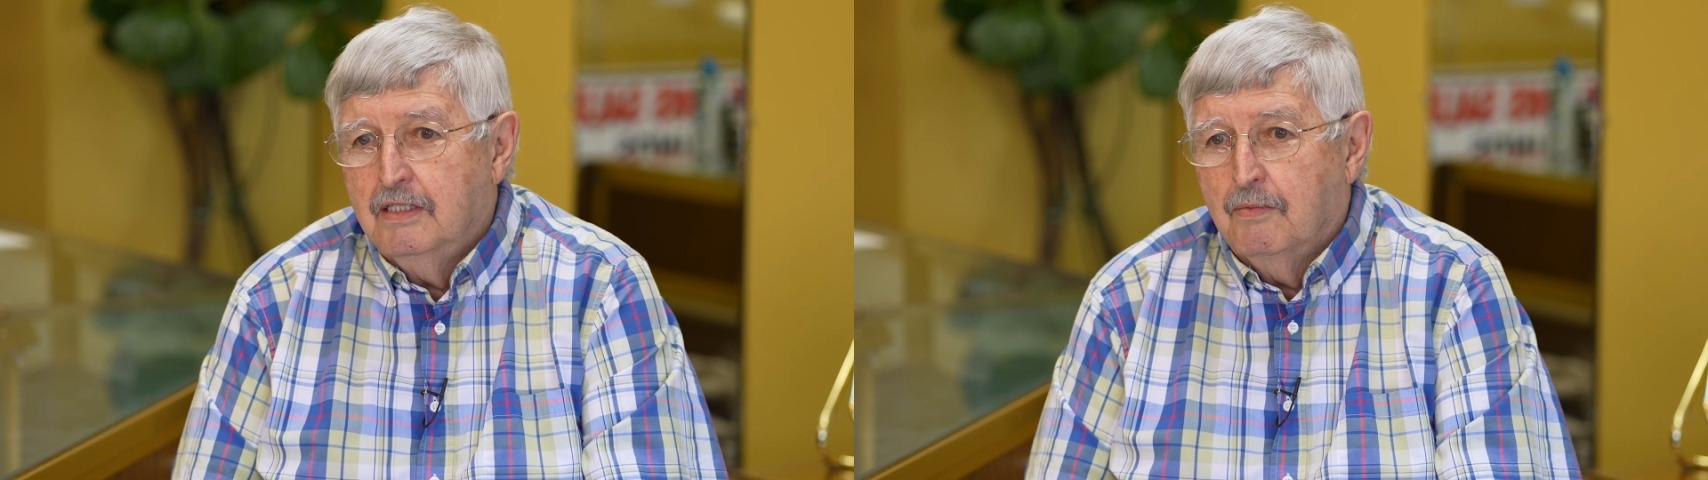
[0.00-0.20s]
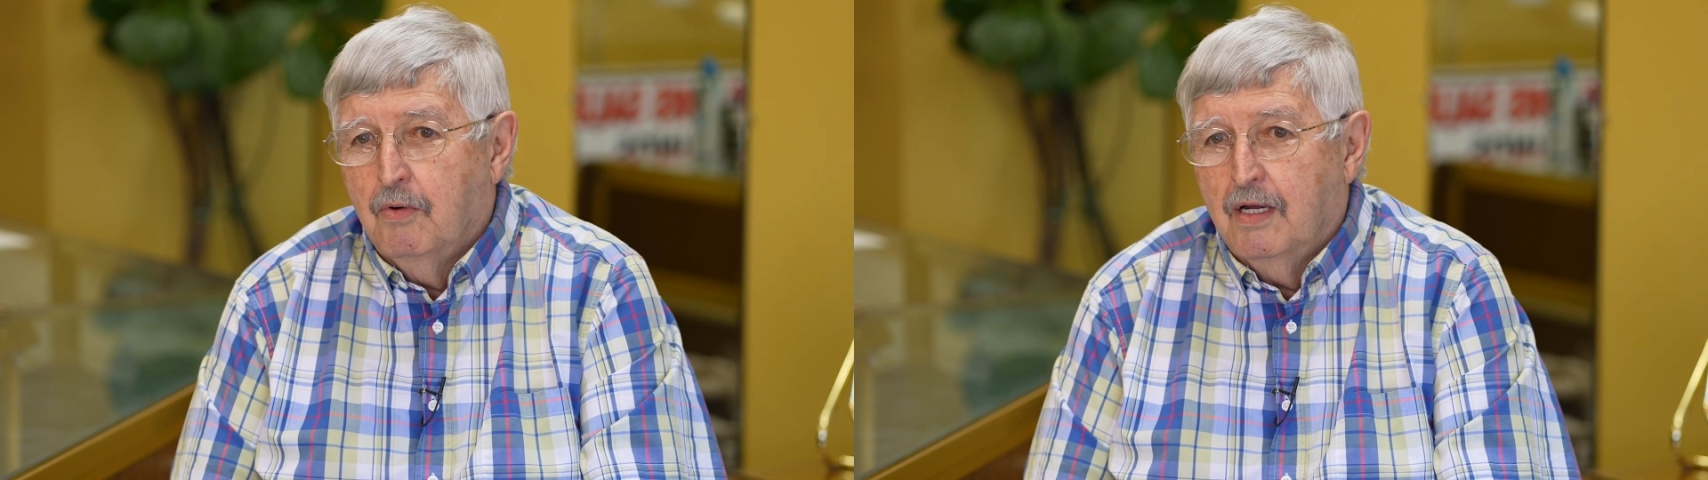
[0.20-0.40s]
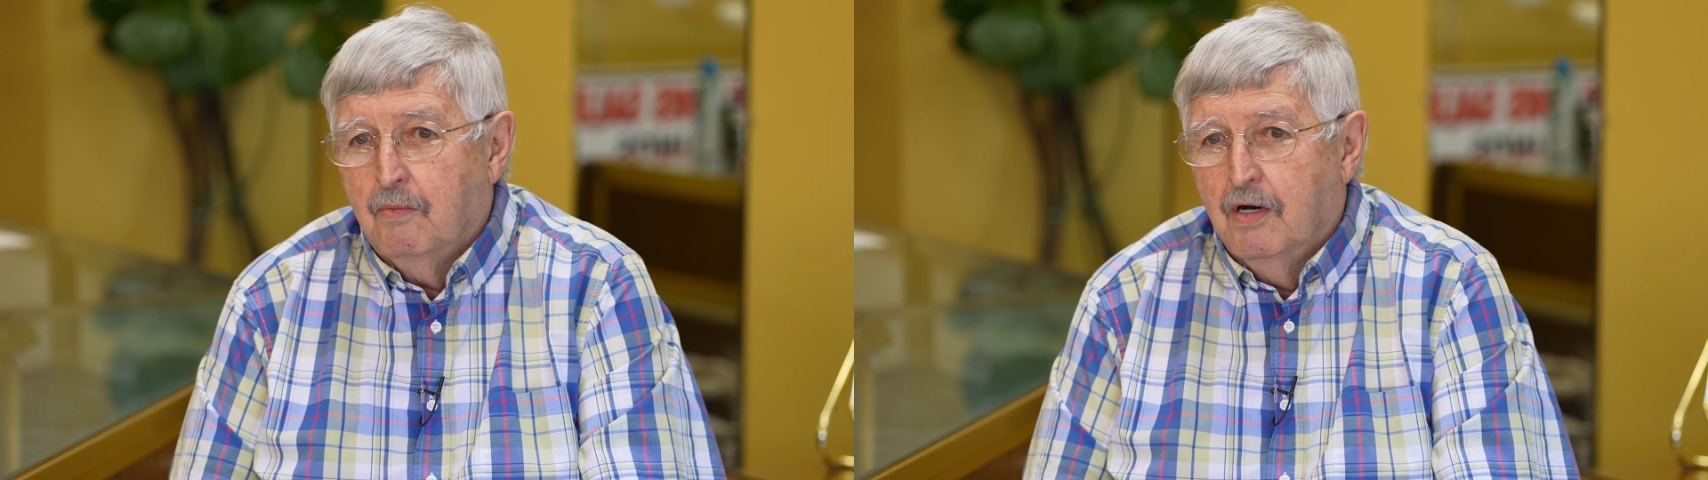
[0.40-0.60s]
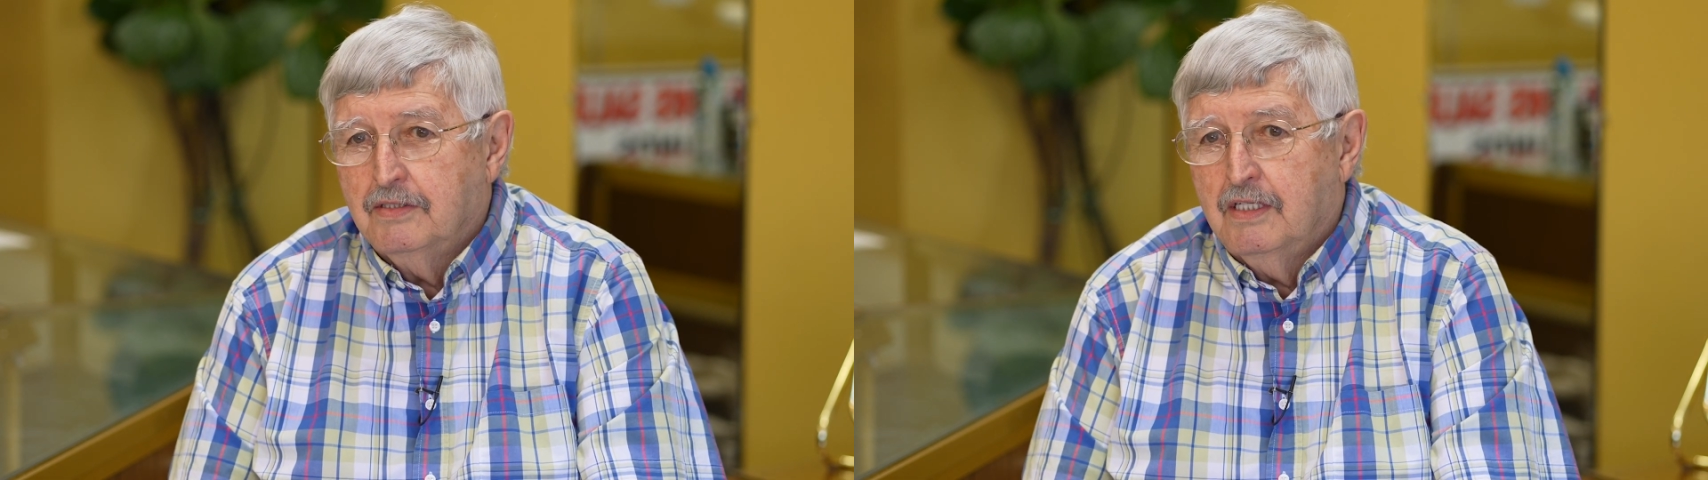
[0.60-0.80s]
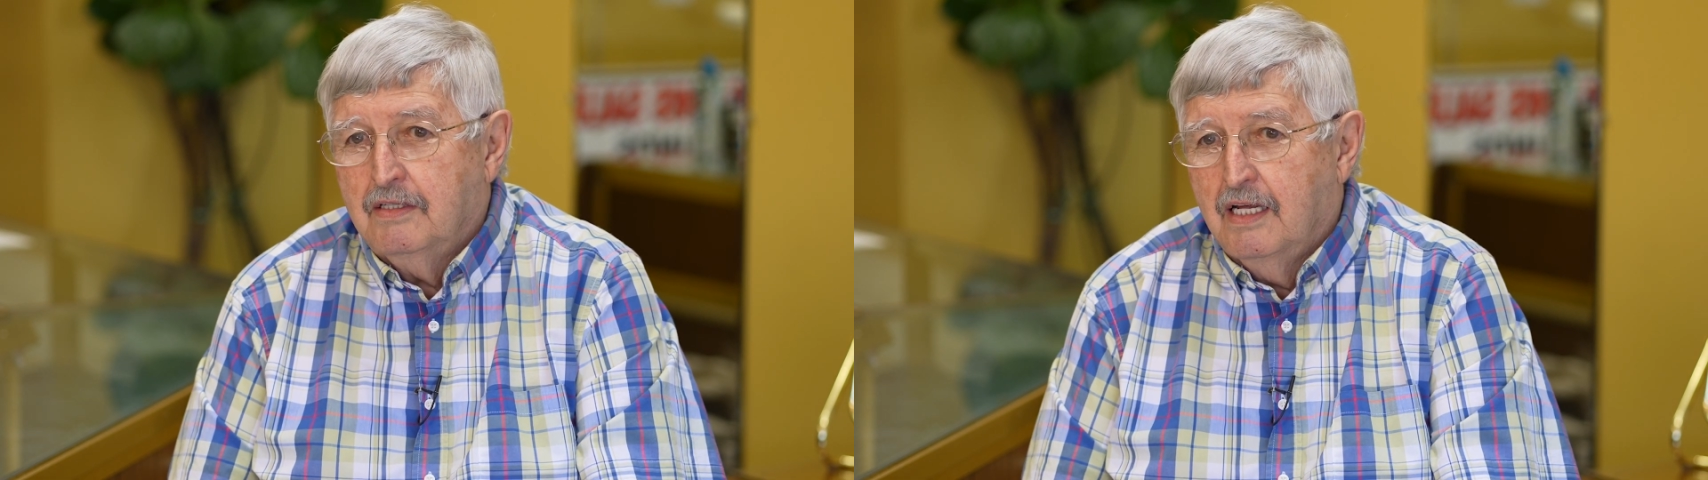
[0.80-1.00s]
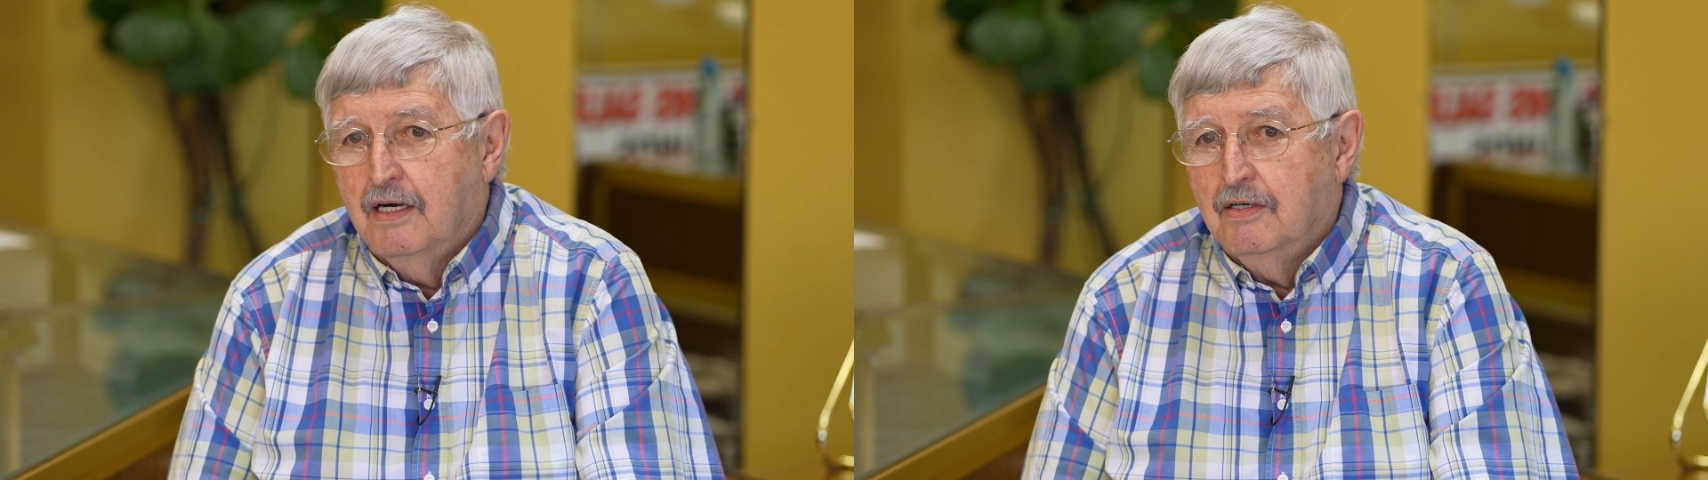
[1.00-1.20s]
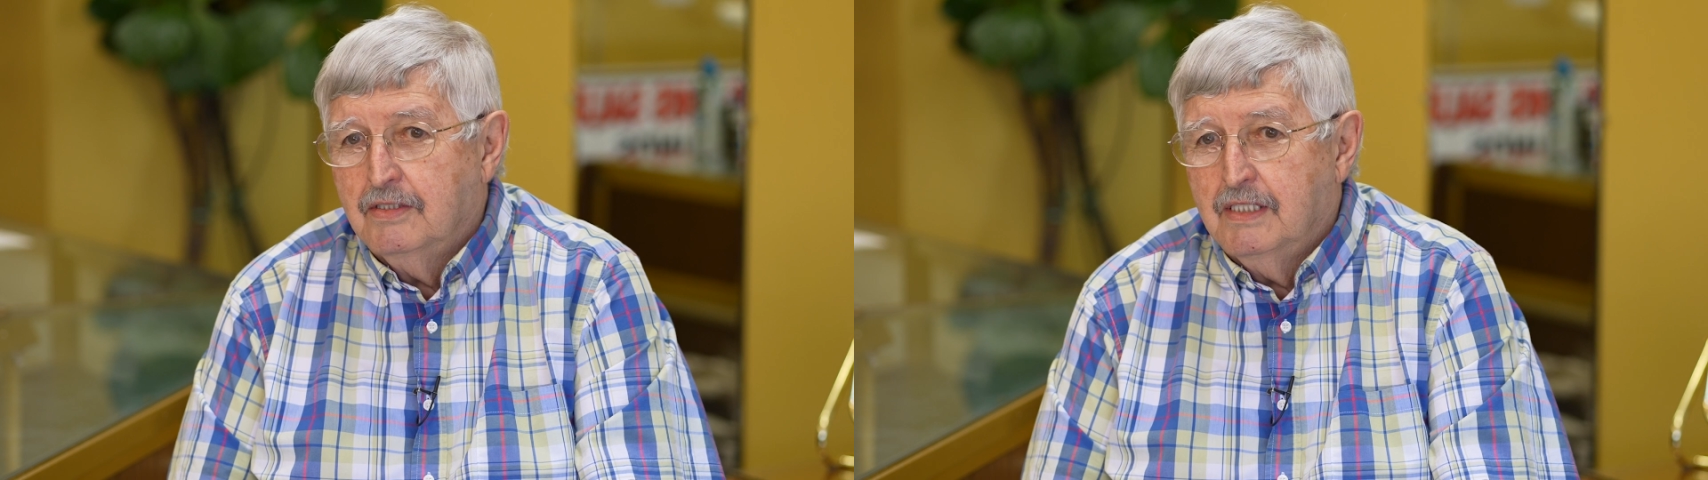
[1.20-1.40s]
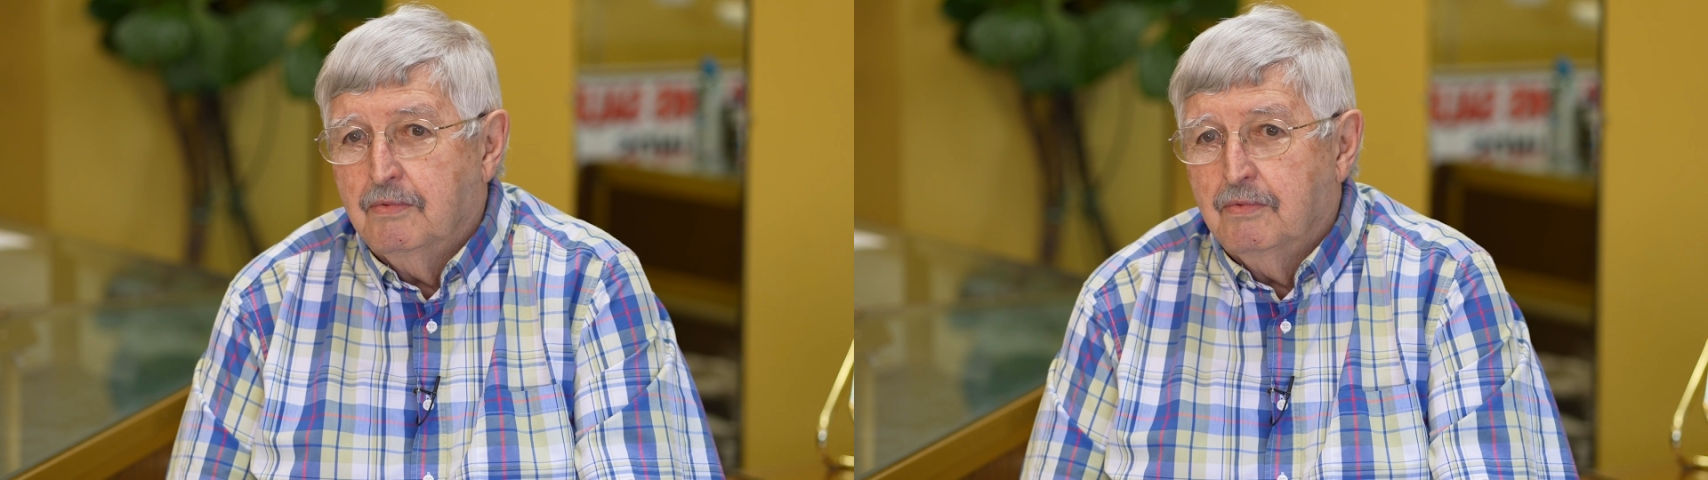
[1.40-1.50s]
It, it wasn't theirs,